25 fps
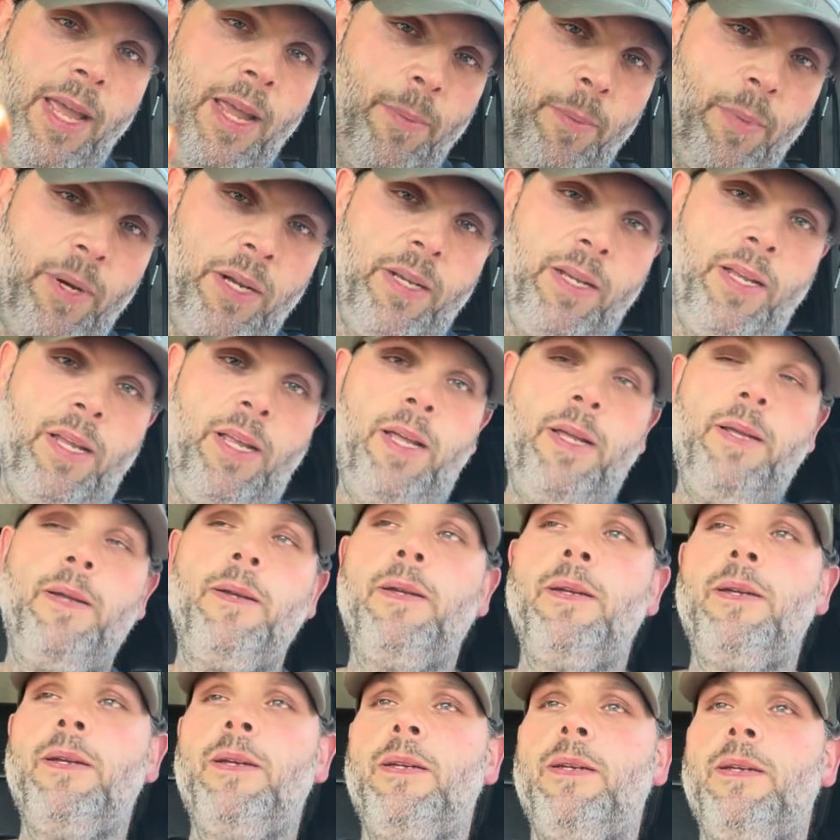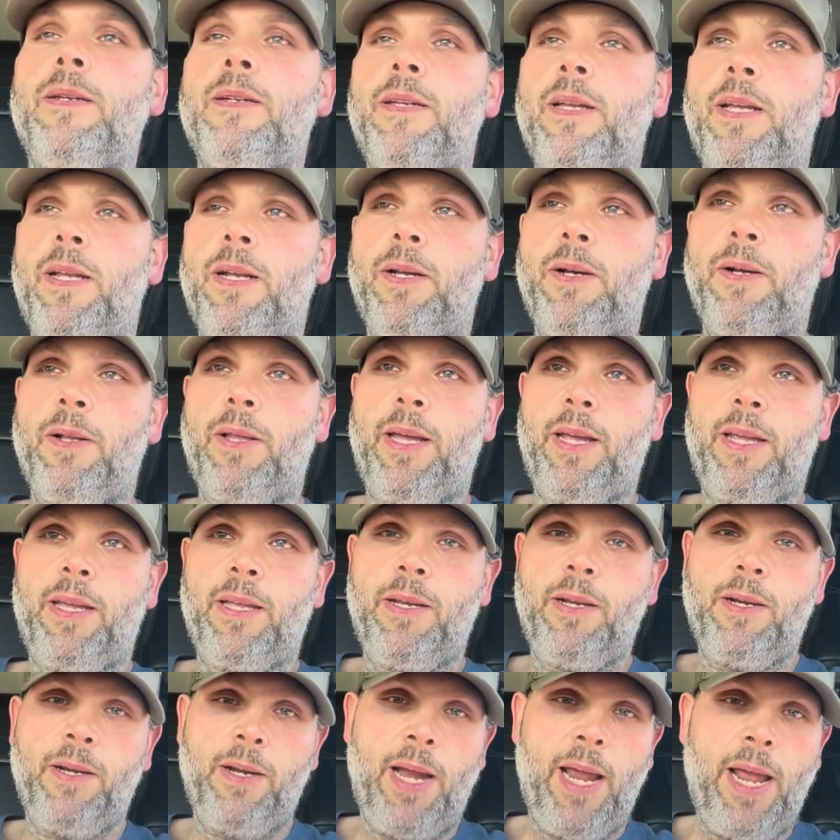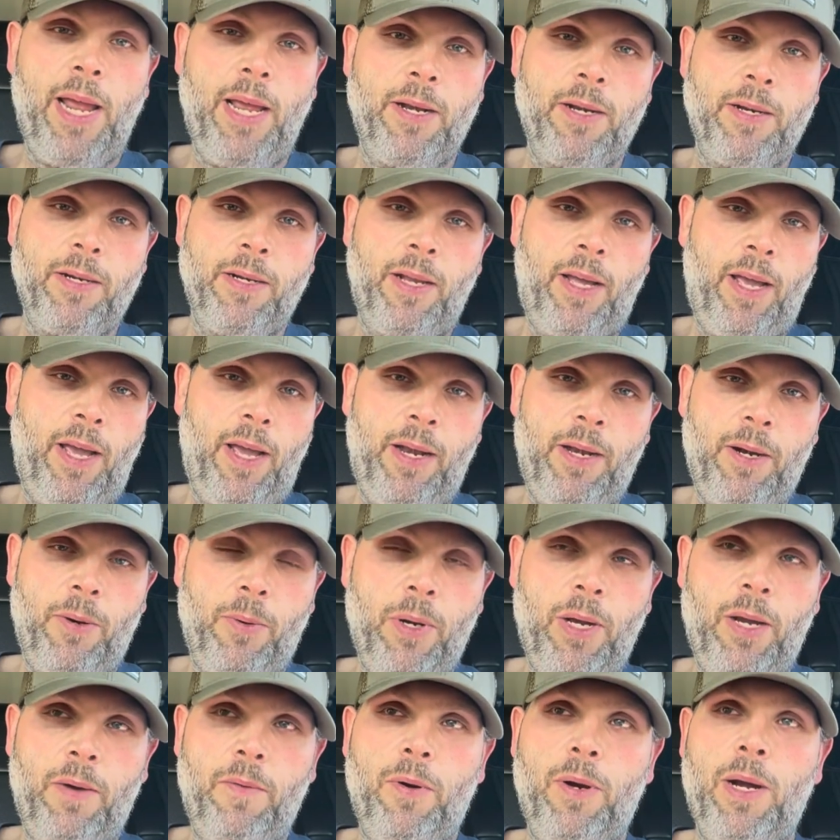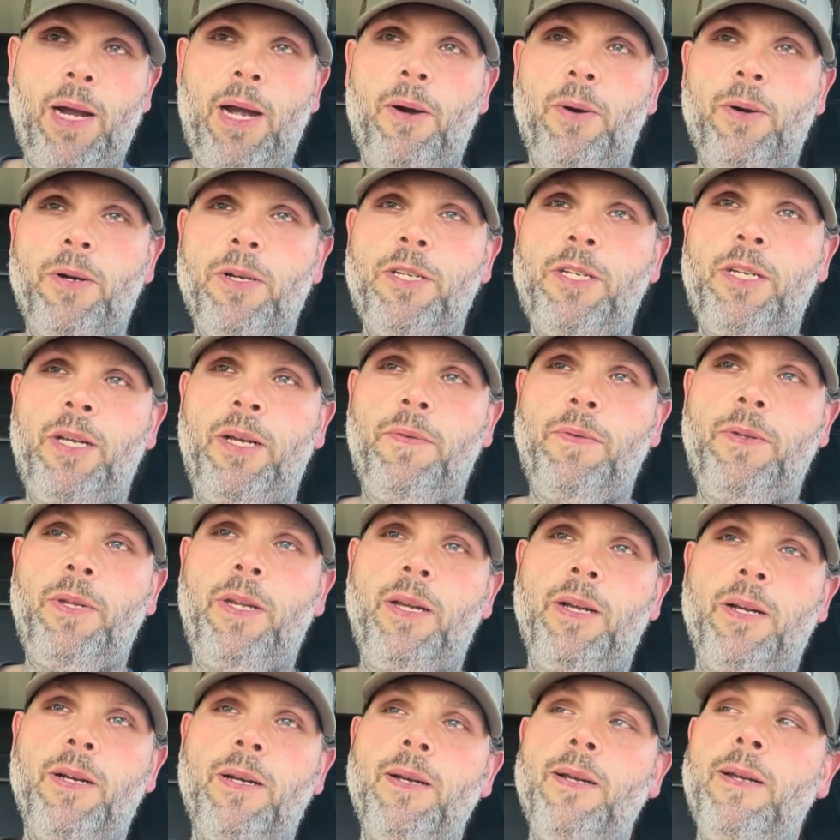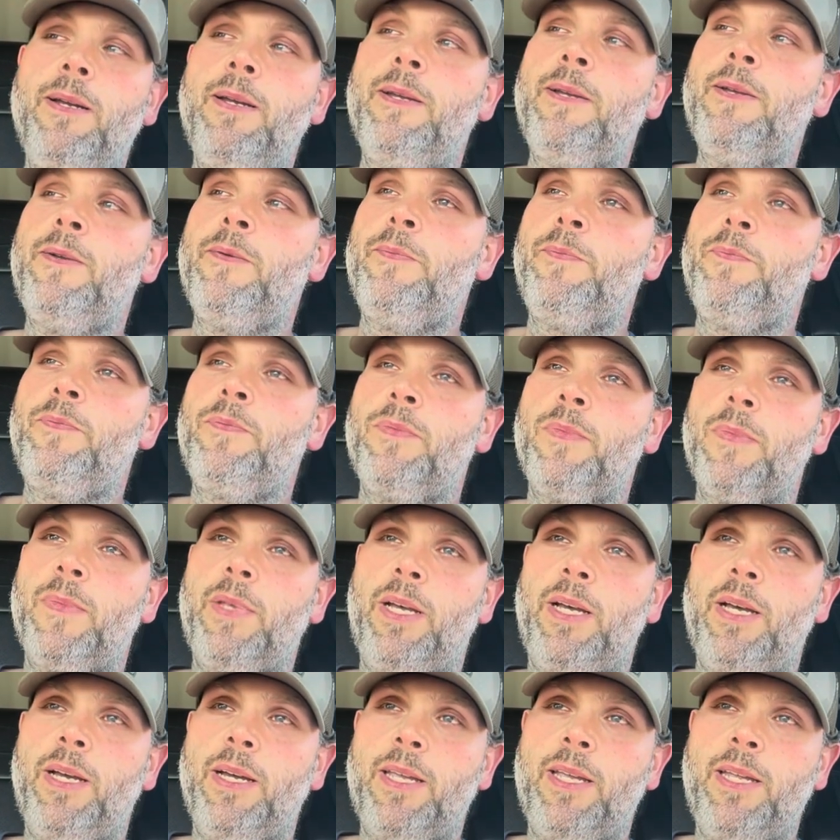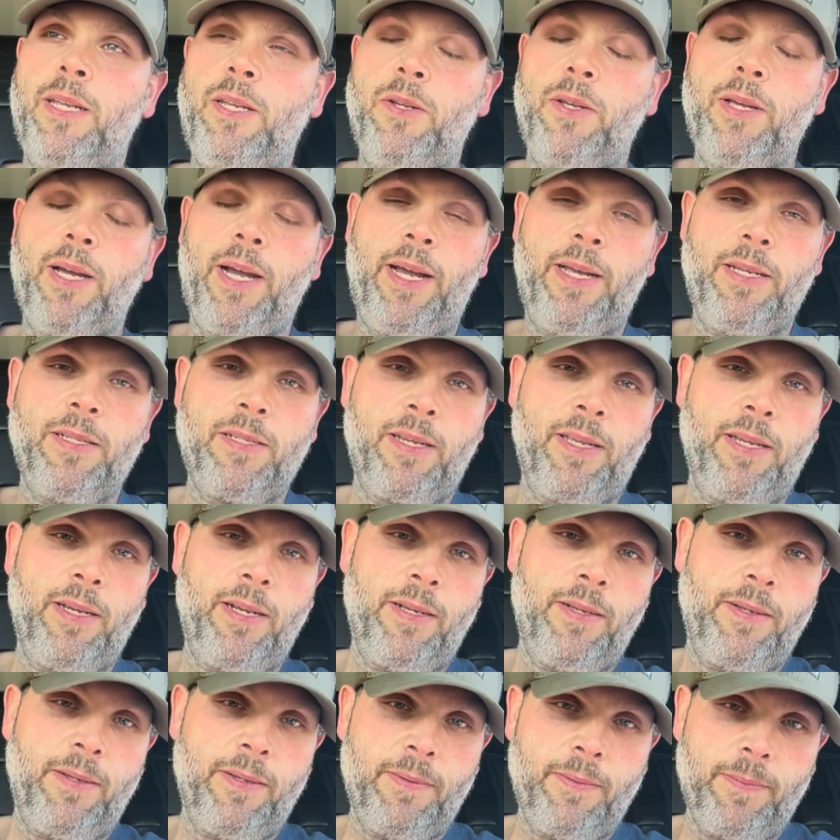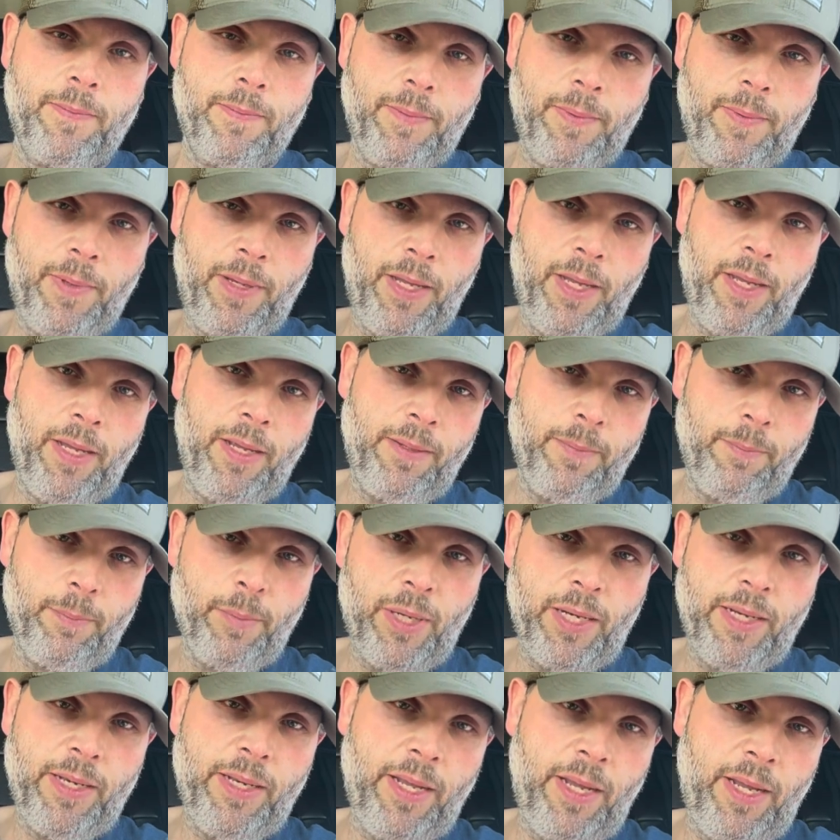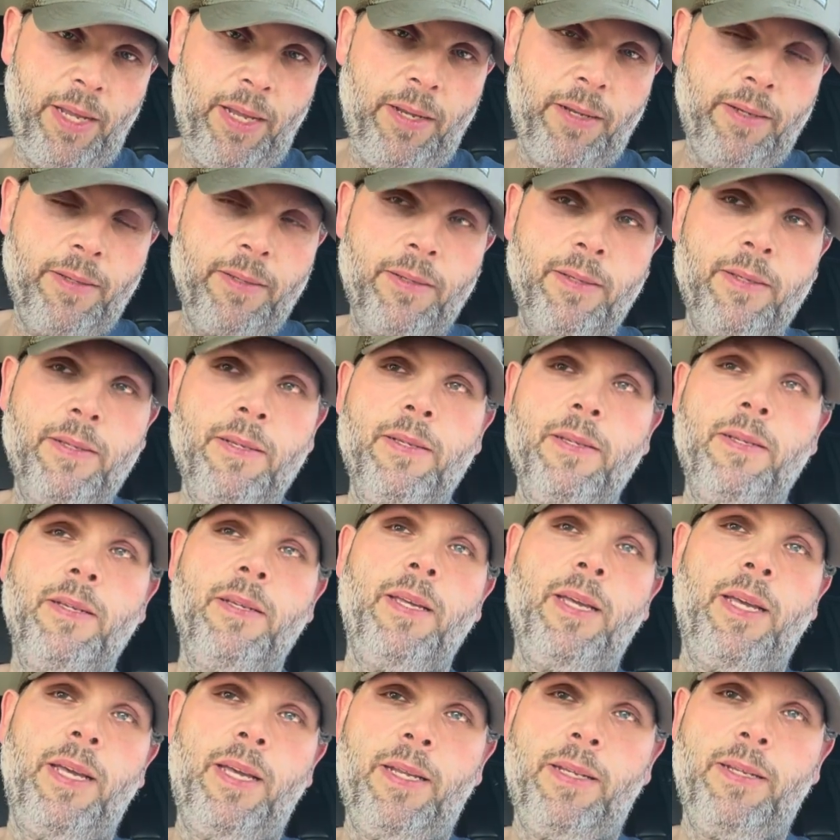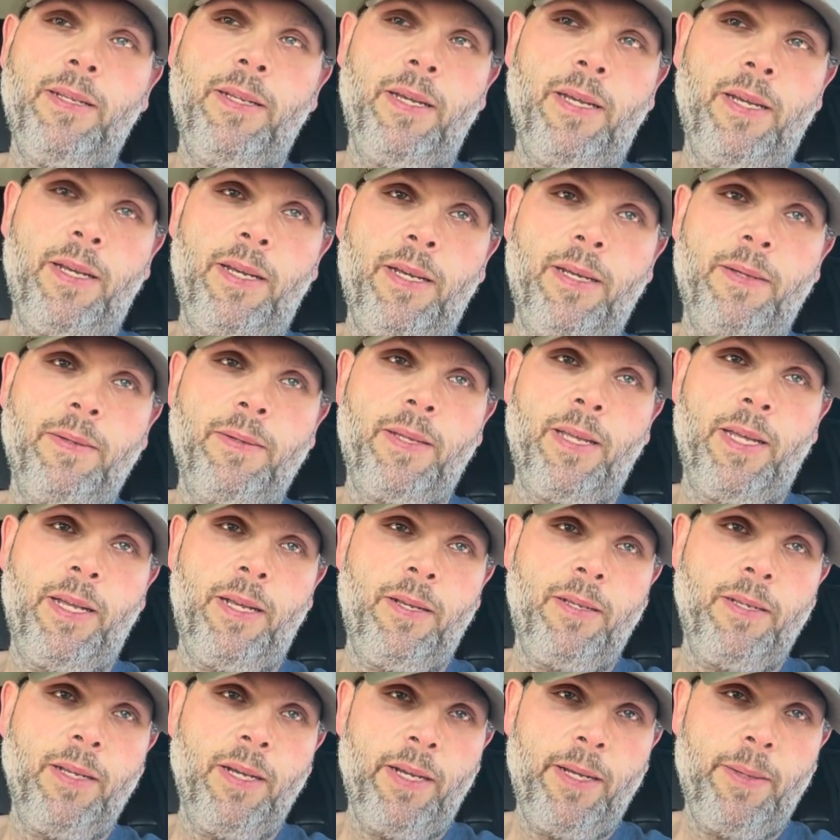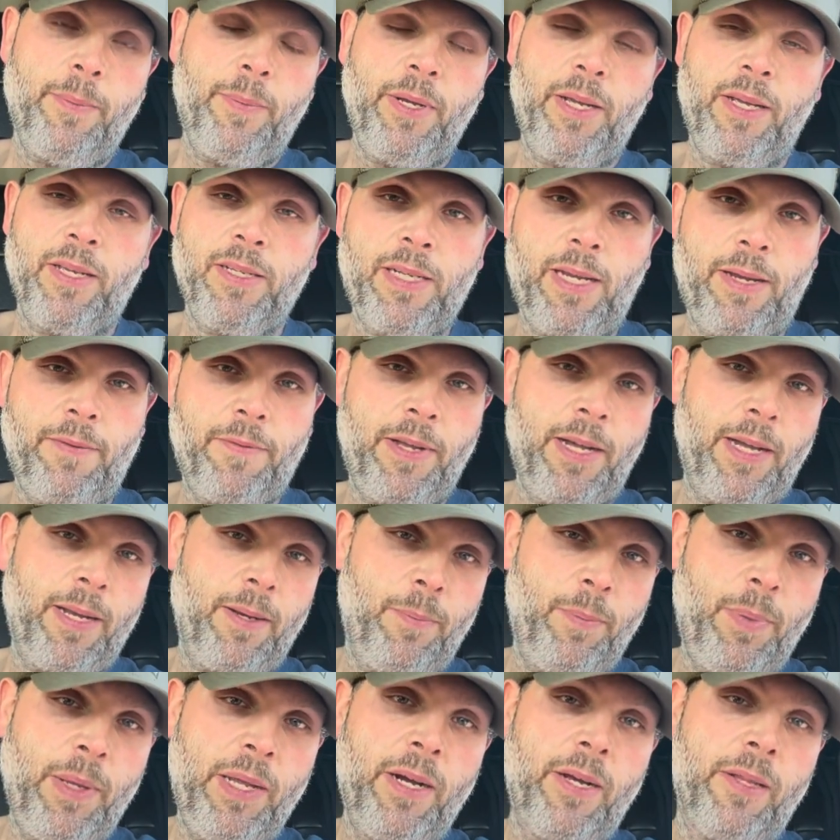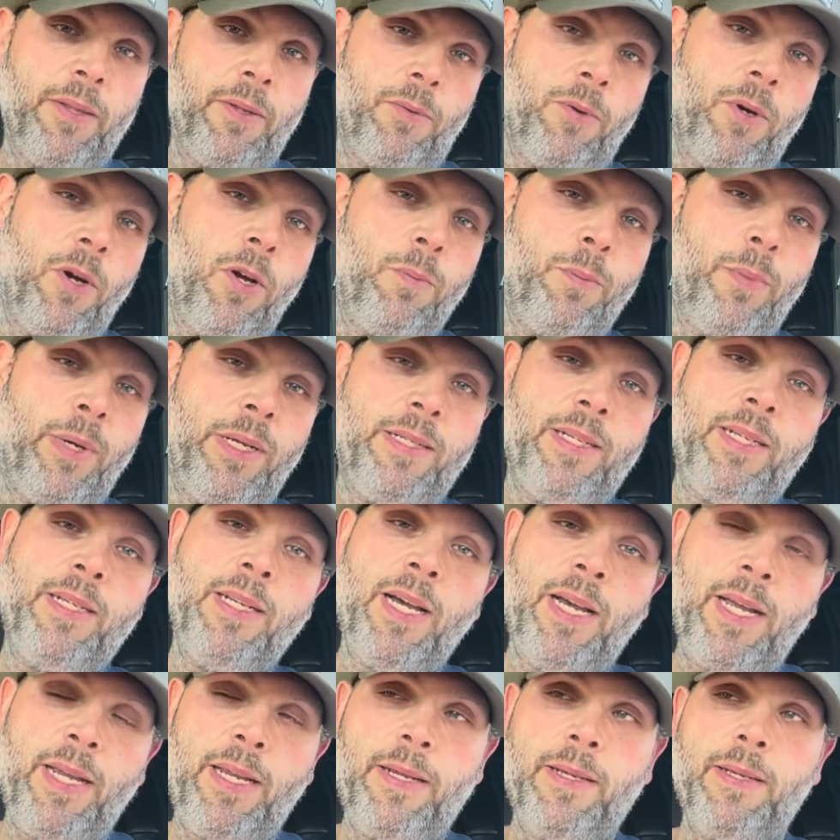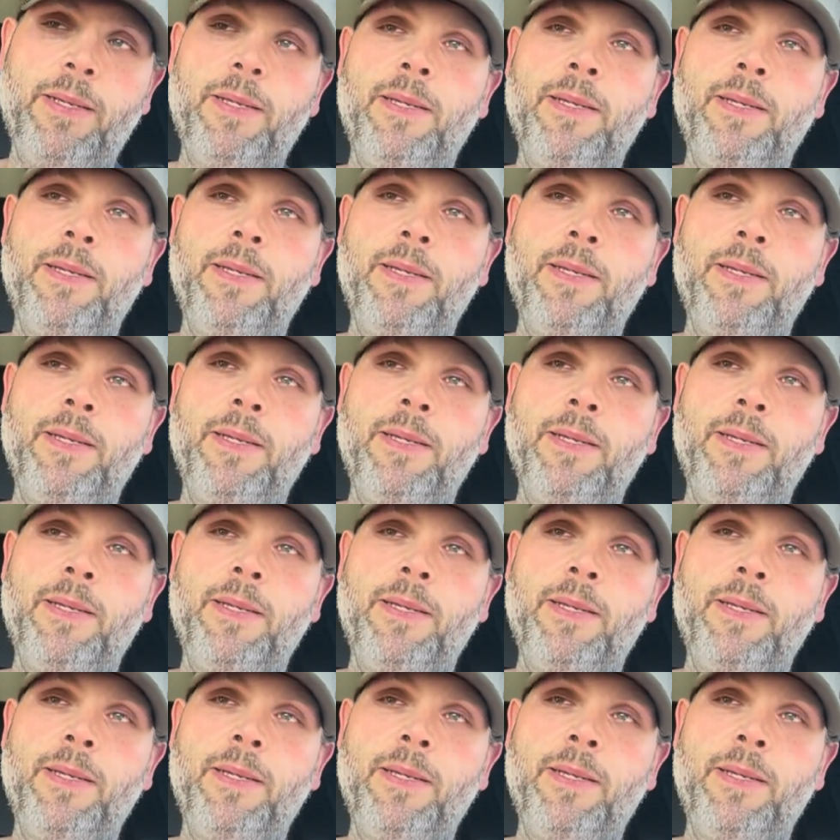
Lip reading: Monday? Like in your 8 or 9 or whatever hour shift here. Can you guys get it in Monday and get it done? Because I've got to be on the road Monday night.